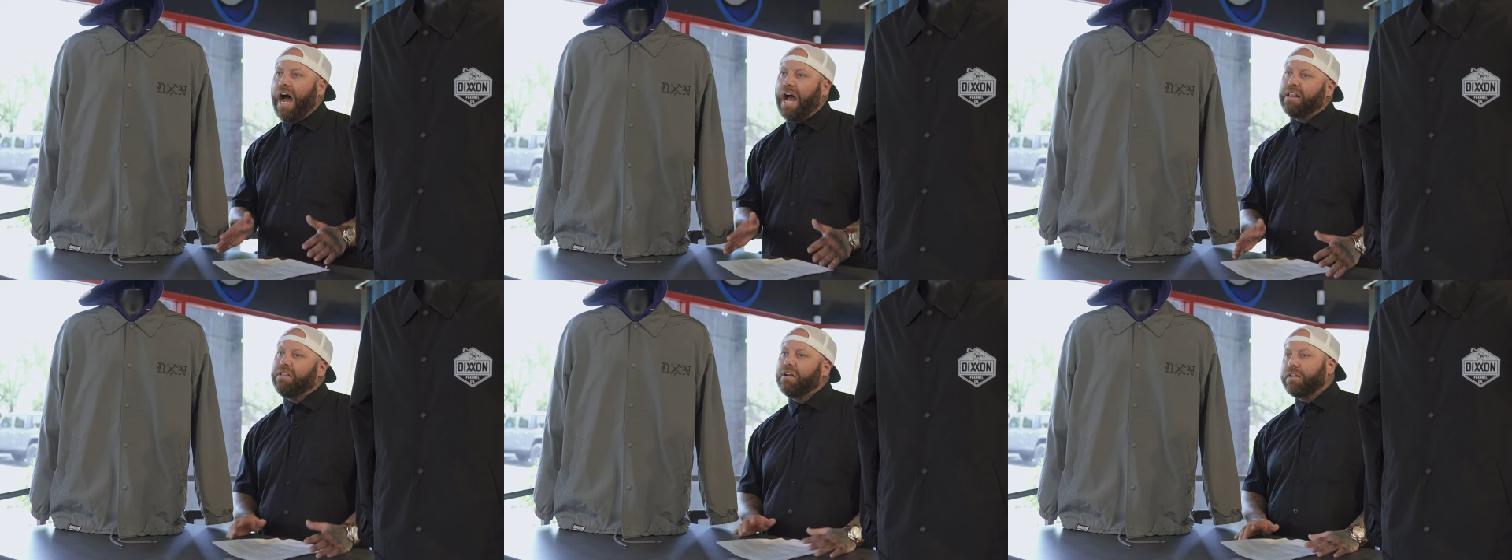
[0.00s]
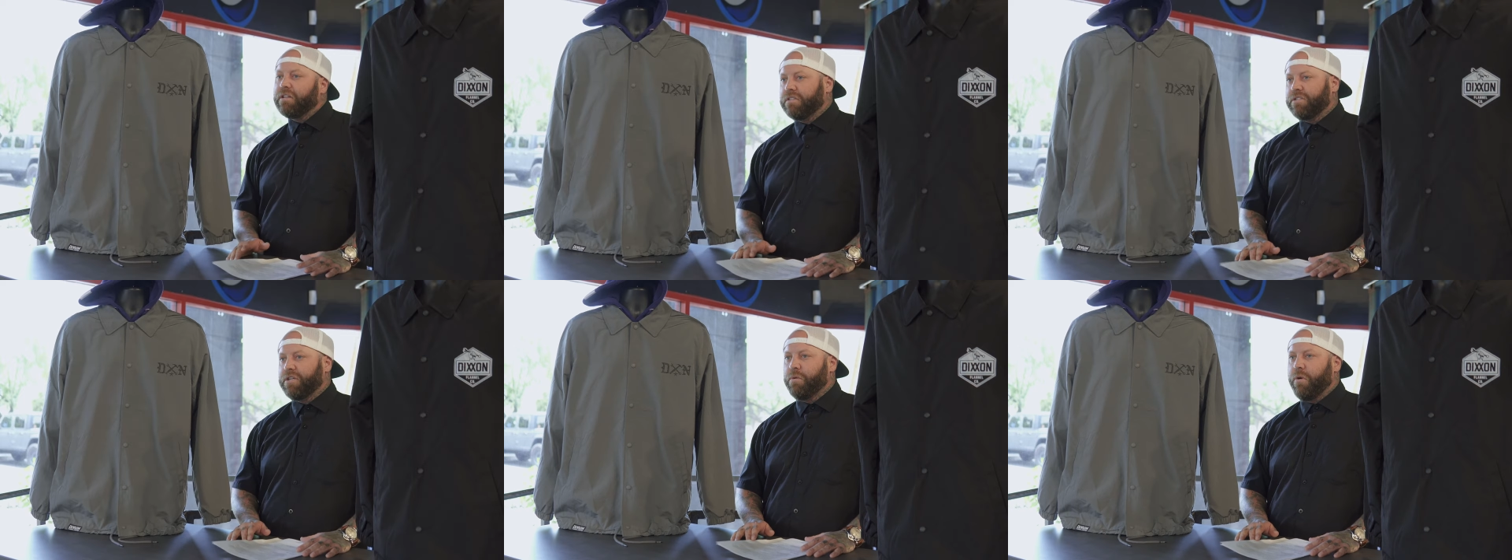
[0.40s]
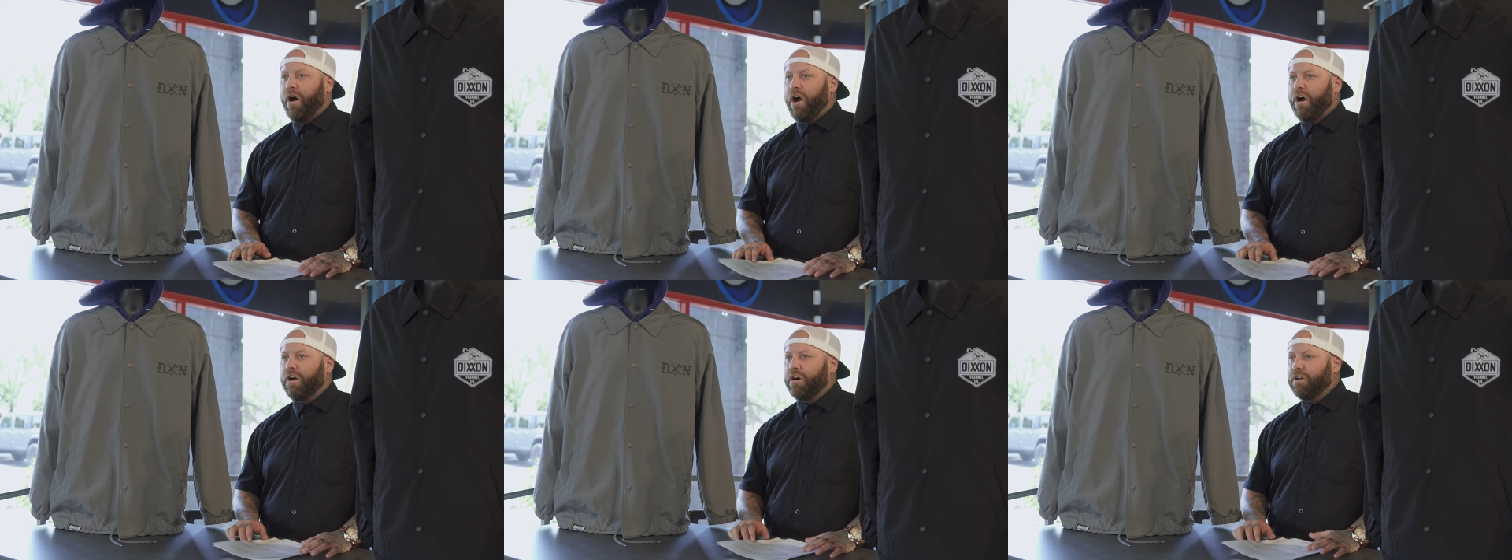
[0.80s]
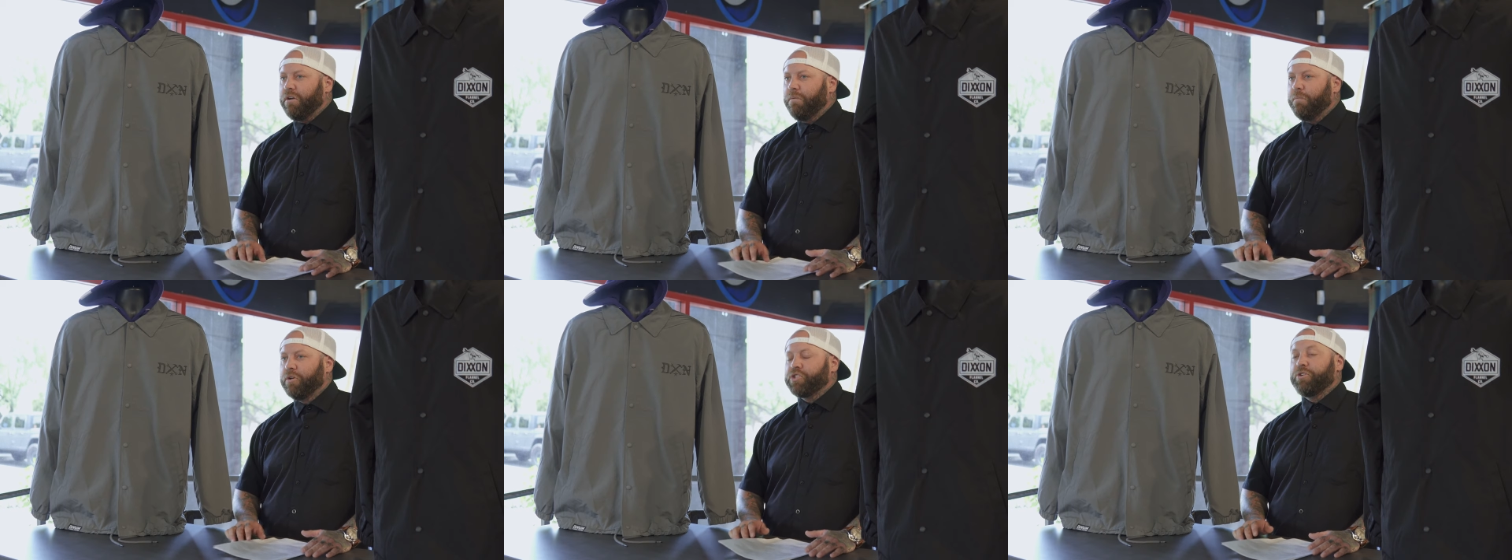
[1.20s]
I look to our
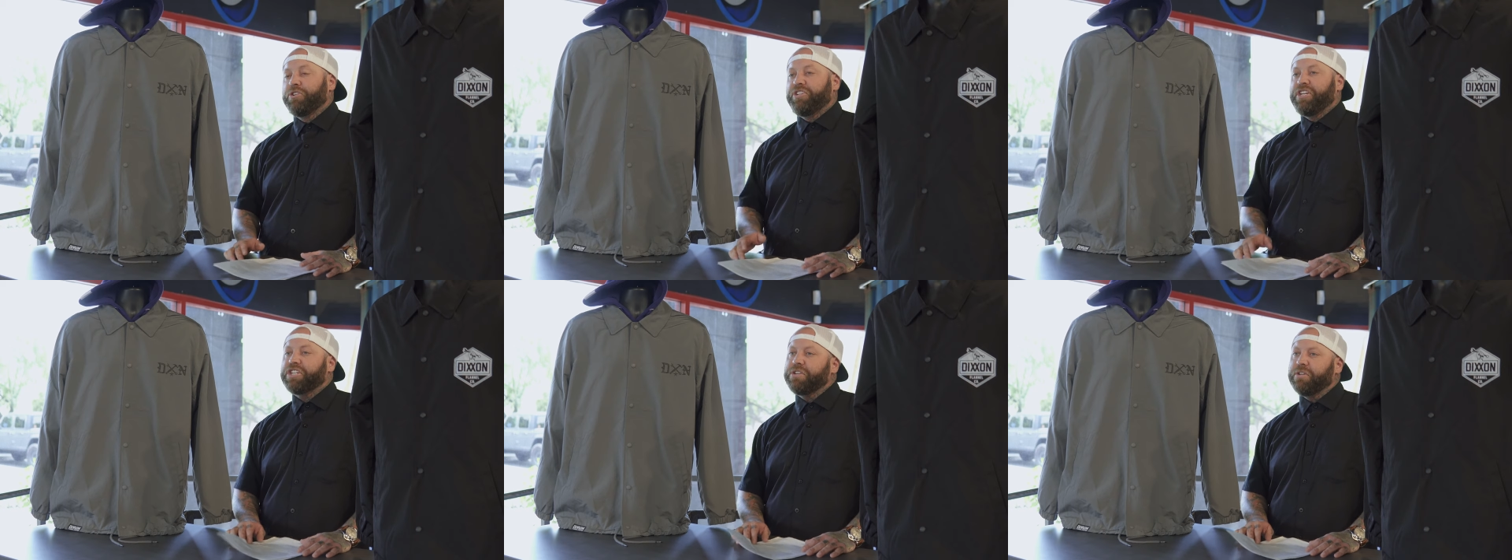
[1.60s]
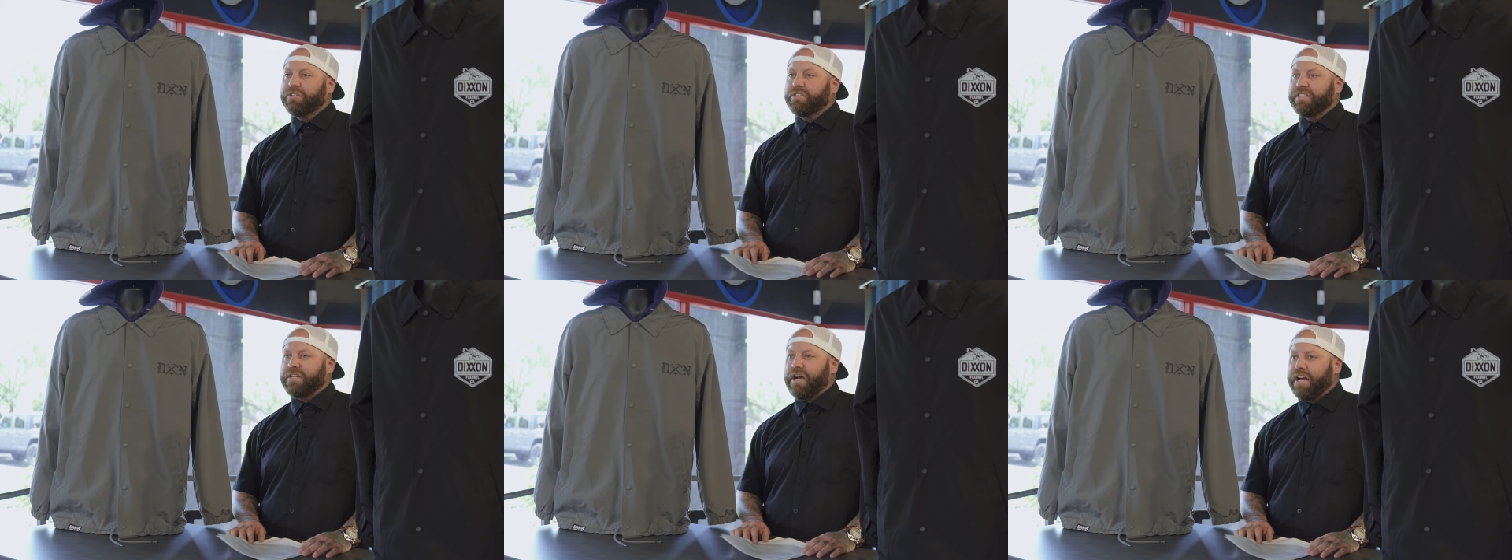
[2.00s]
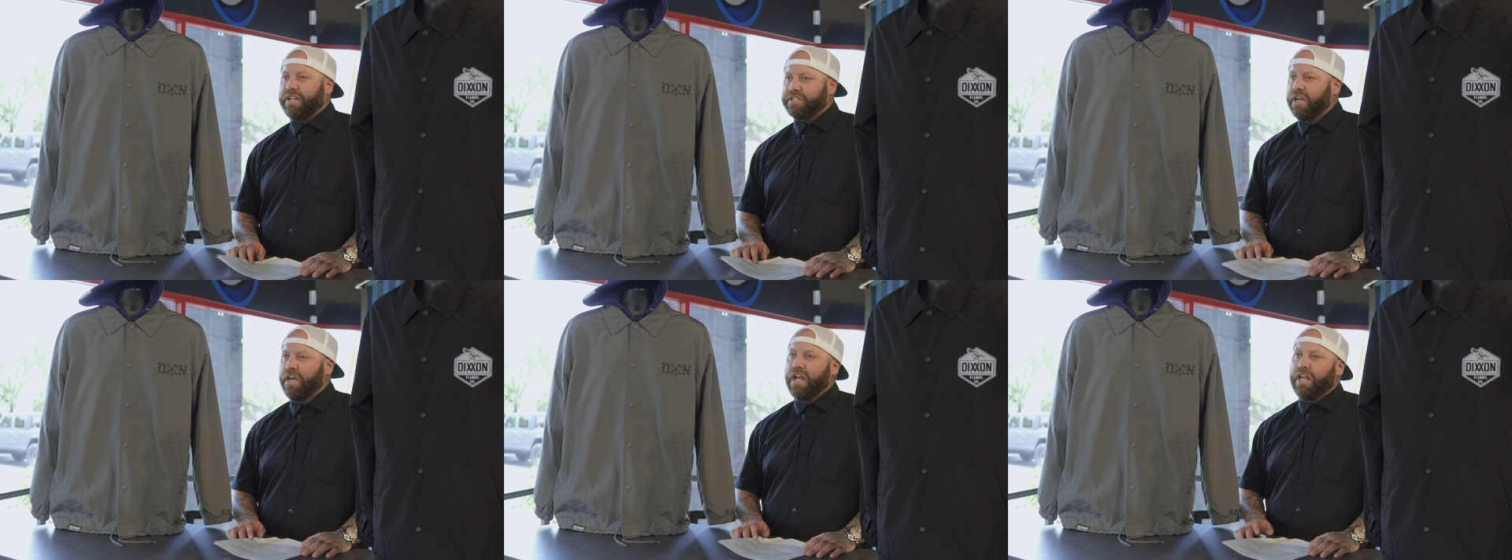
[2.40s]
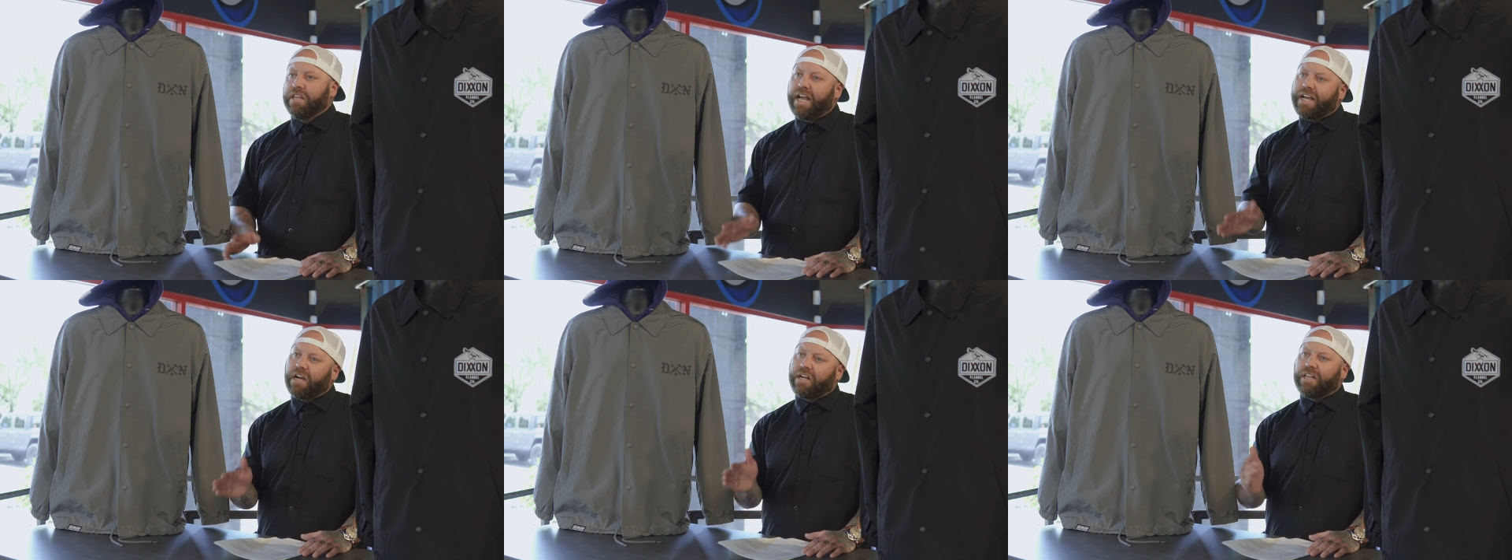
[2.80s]
most traditional designs like a